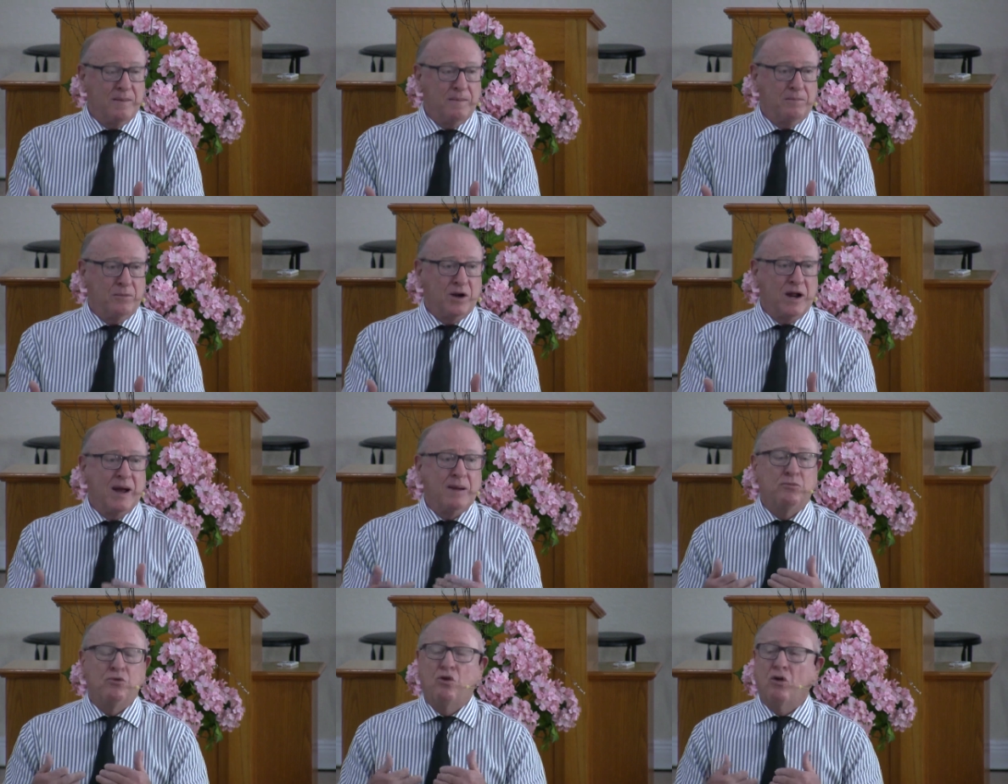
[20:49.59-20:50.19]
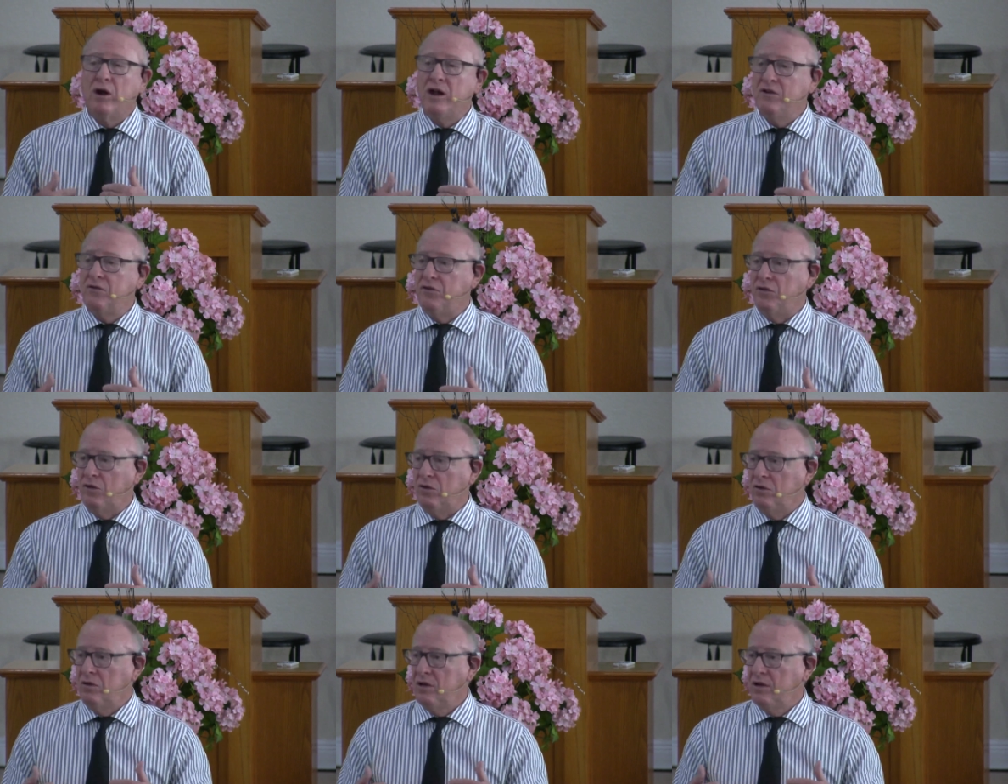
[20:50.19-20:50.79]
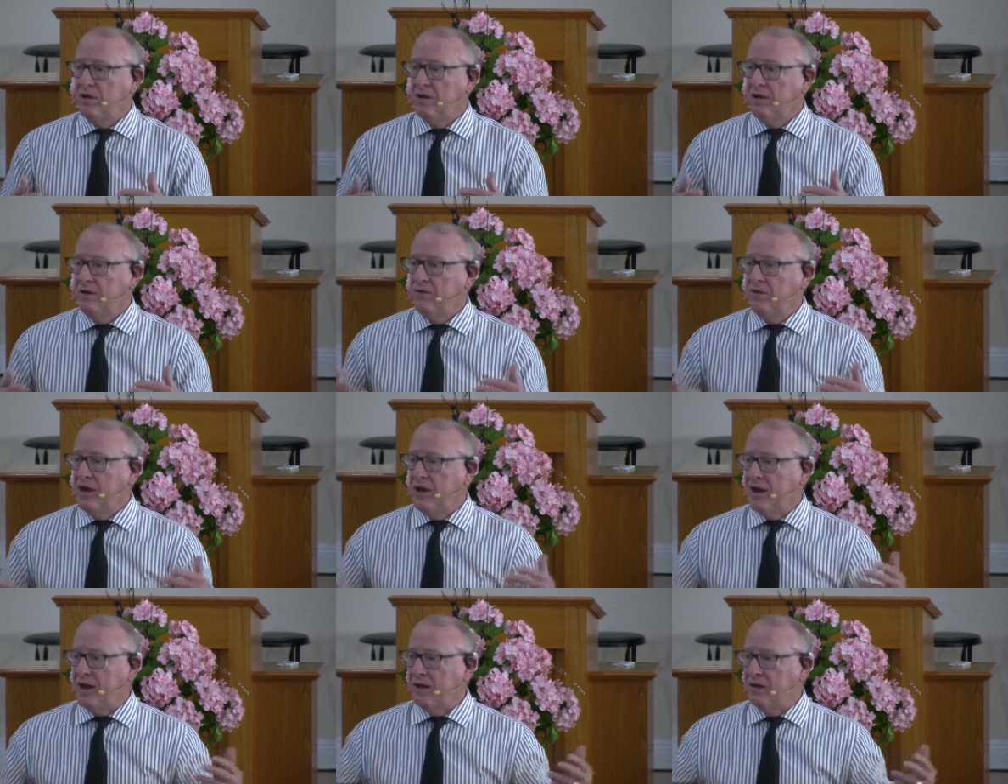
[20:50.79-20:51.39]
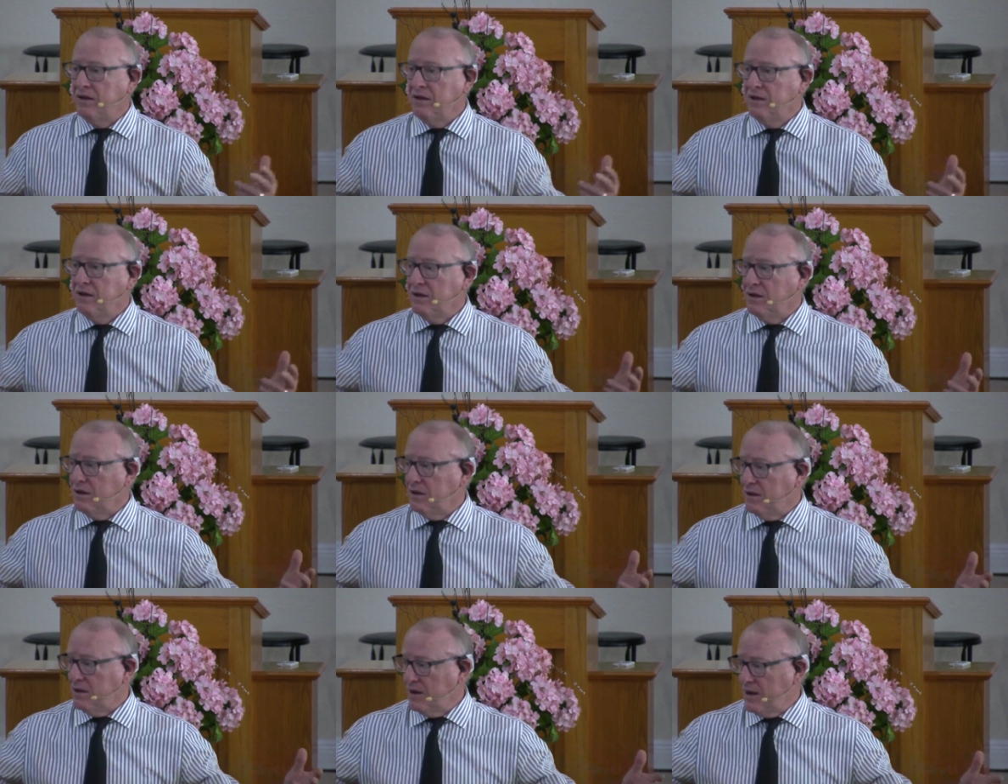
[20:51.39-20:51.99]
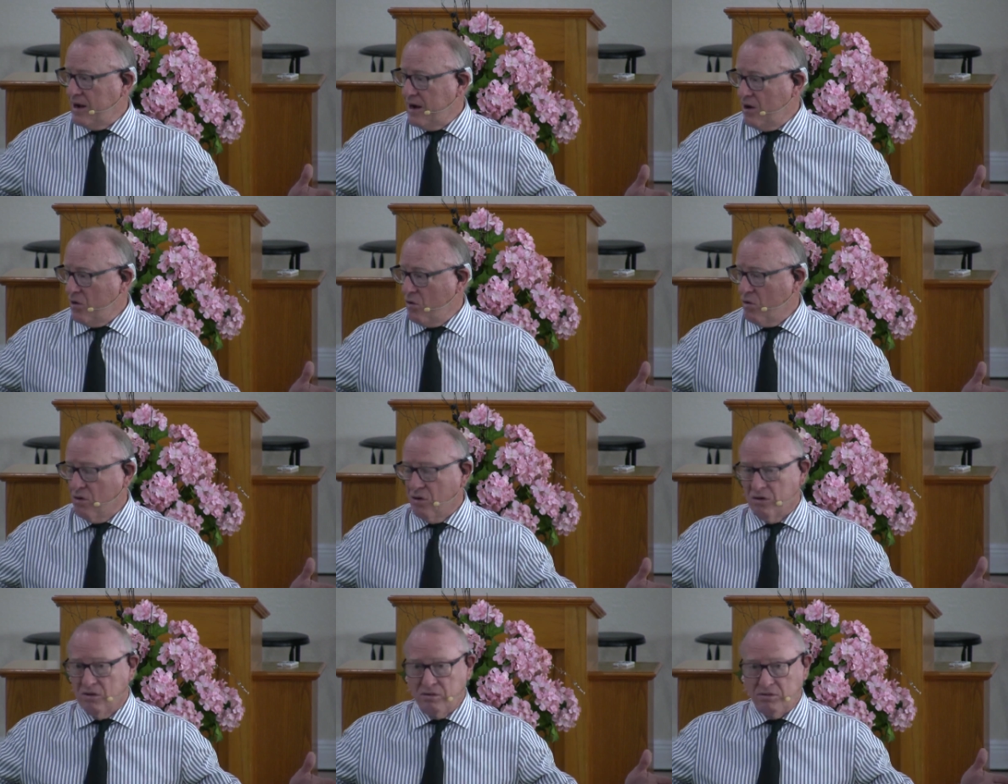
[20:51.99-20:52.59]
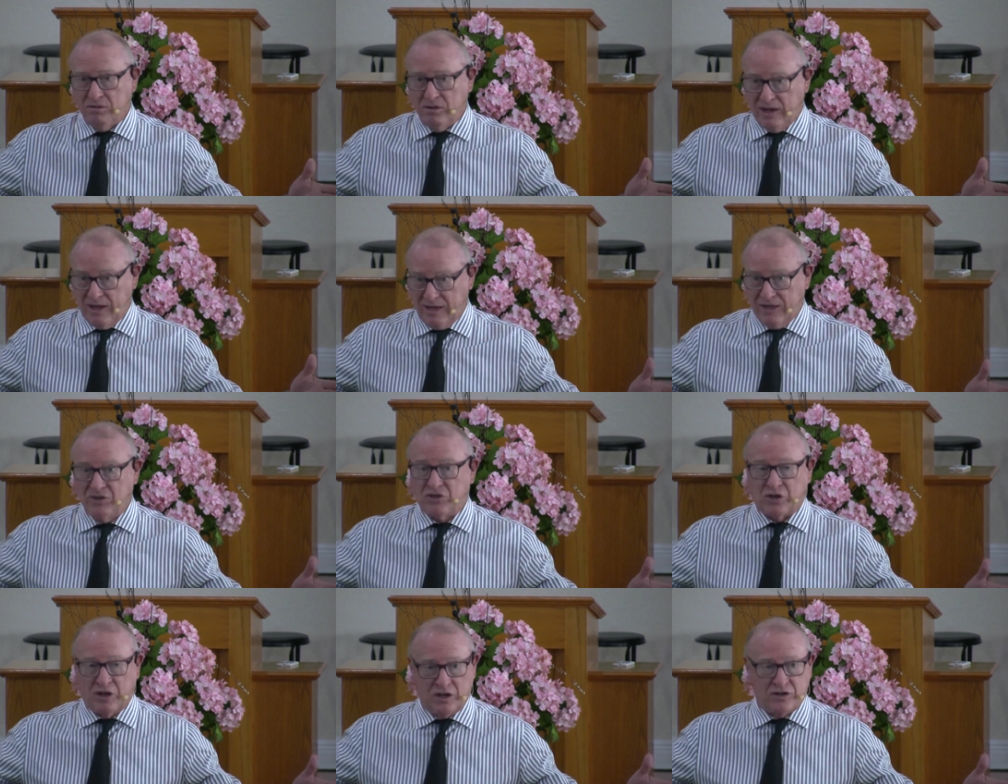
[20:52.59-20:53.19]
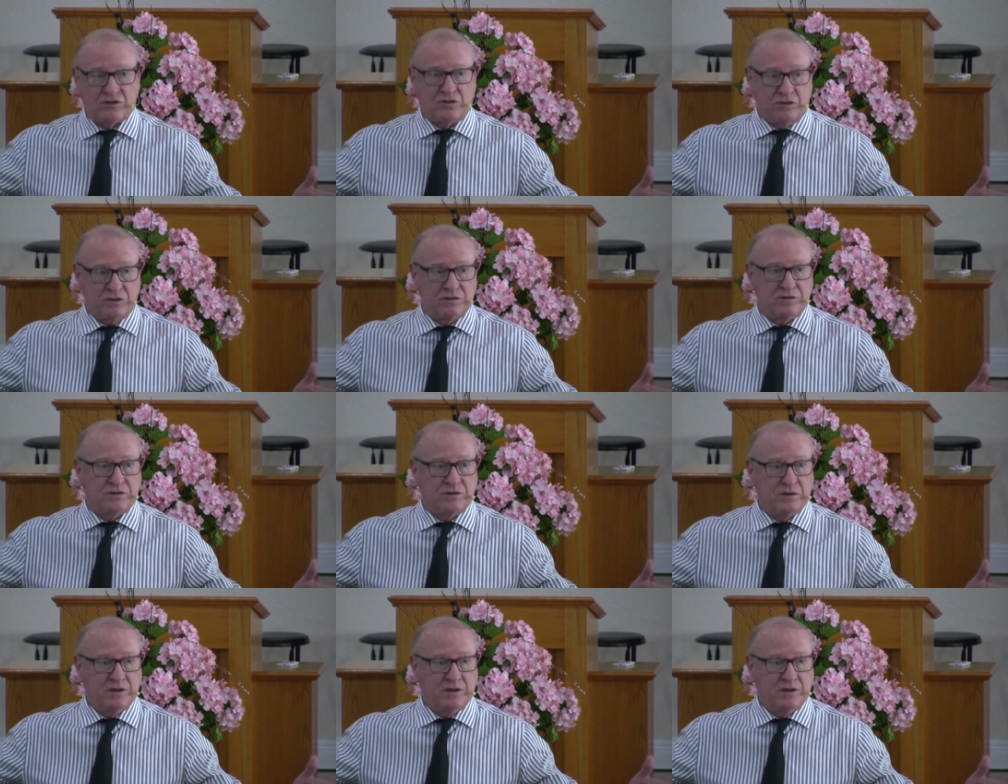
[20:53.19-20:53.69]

But I'm grateful that our ancestors